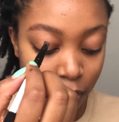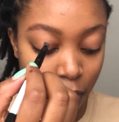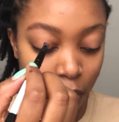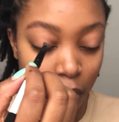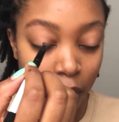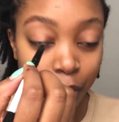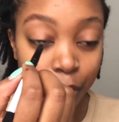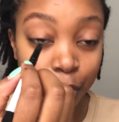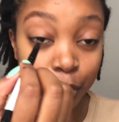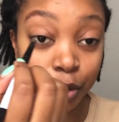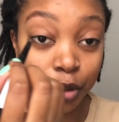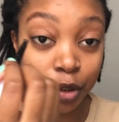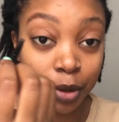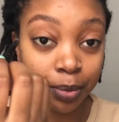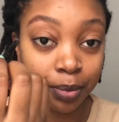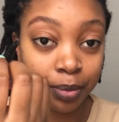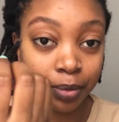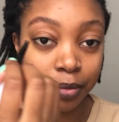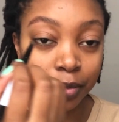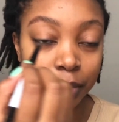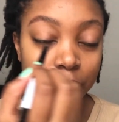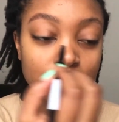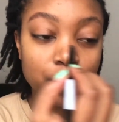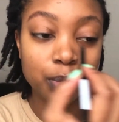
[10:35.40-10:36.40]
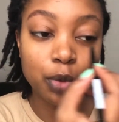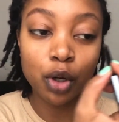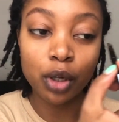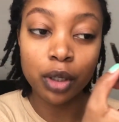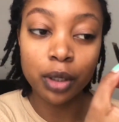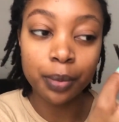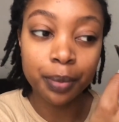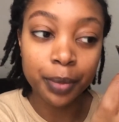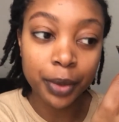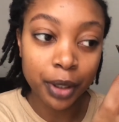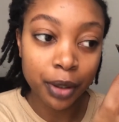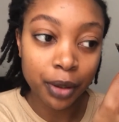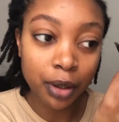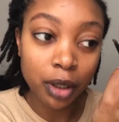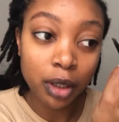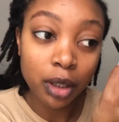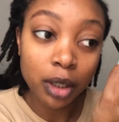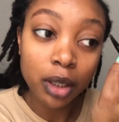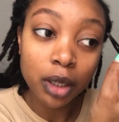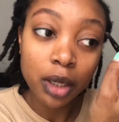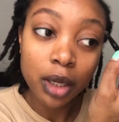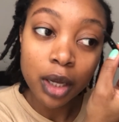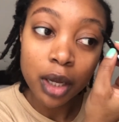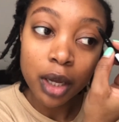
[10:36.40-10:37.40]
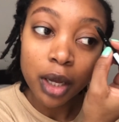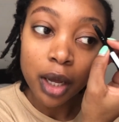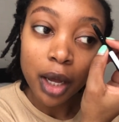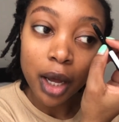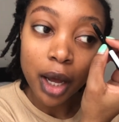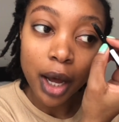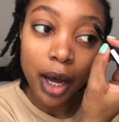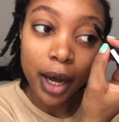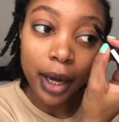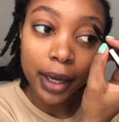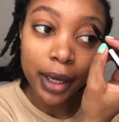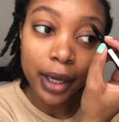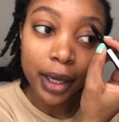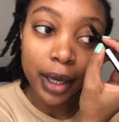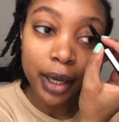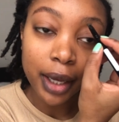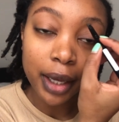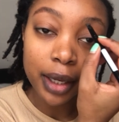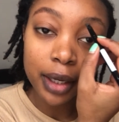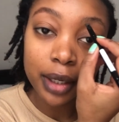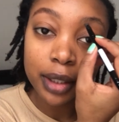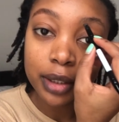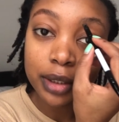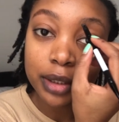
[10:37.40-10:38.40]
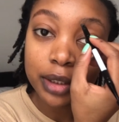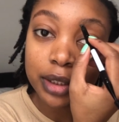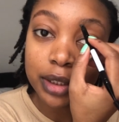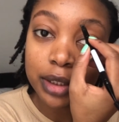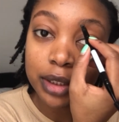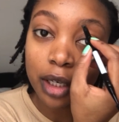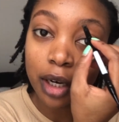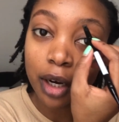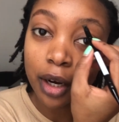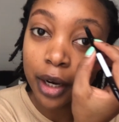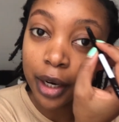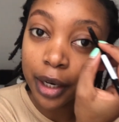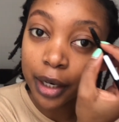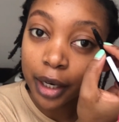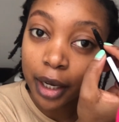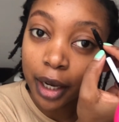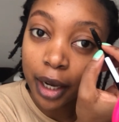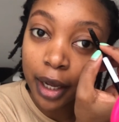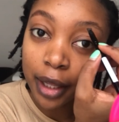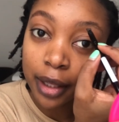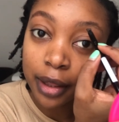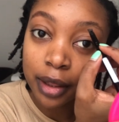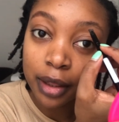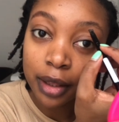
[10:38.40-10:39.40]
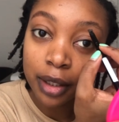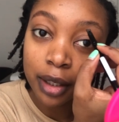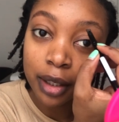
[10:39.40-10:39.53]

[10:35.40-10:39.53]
I'll use a smaller mirror. Again, start at